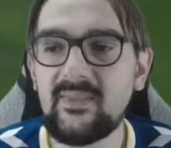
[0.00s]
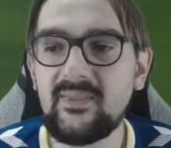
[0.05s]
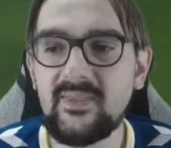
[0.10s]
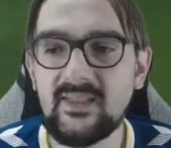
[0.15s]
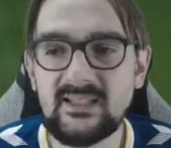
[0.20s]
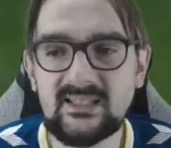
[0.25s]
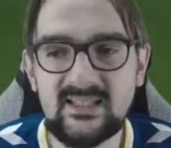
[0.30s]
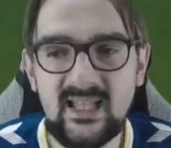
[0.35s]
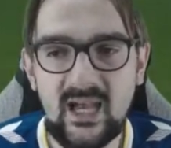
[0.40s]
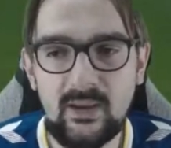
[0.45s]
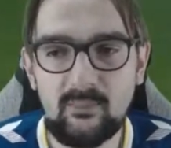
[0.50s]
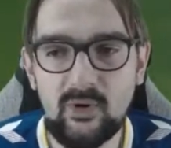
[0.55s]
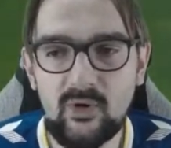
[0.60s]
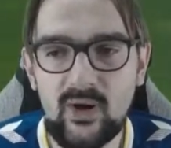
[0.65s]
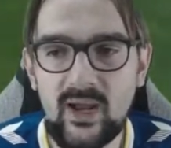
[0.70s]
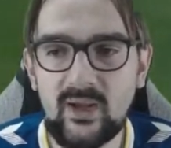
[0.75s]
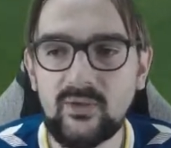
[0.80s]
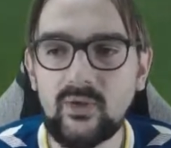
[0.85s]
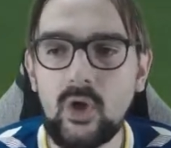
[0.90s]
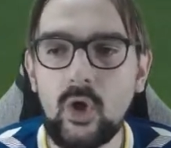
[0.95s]
This time
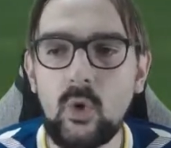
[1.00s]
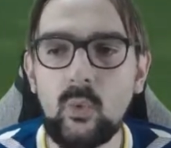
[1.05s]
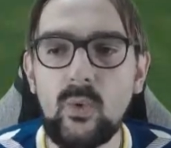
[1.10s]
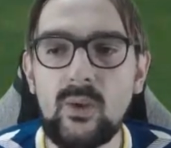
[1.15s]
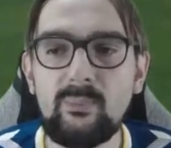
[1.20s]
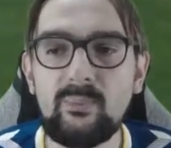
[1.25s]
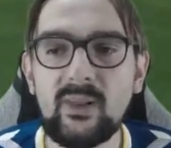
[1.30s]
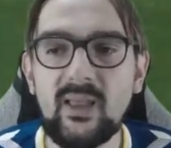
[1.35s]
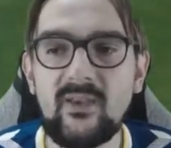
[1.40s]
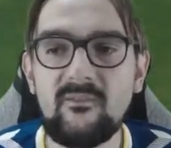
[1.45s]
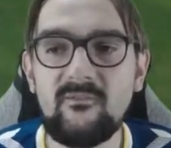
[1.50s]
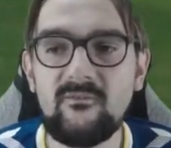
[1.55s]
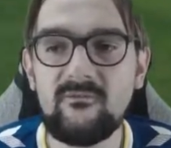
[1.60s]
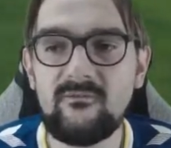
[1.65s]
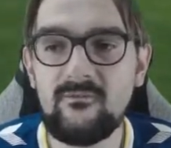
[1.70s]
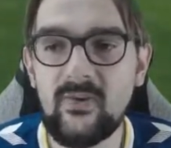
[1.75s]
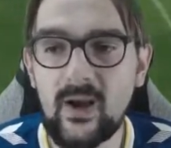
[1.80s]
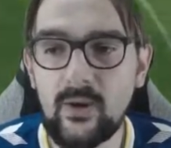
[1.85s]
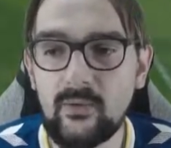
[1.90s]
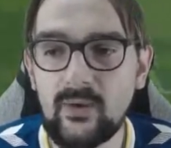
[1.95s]
around, we play
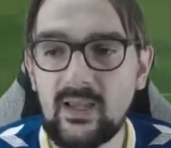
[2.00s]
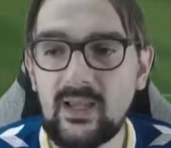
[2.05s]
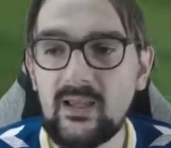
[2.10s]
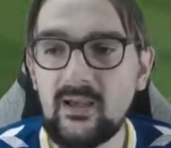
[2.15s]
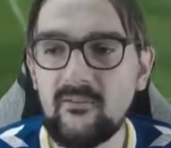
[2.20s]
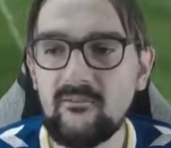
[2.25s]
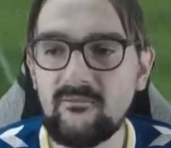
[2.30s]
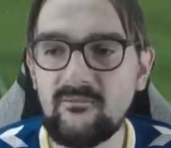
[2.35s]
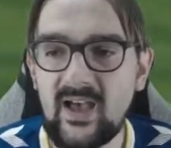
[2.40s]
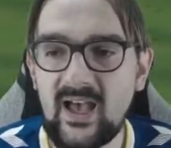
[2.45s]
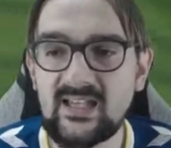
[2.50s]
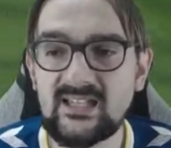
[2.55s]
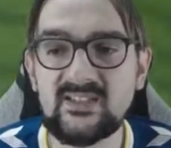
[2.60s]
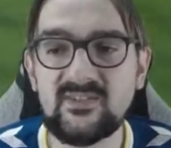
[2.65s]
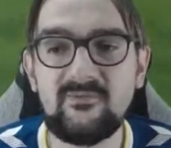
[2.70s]
very fast,